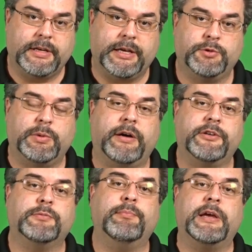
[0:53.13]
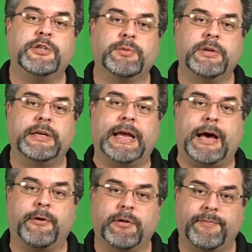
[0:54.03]
as well as measuring
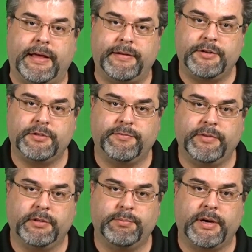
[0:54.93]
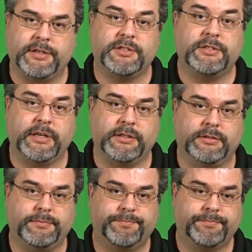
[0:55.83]
our Foundation Fieldbus signal.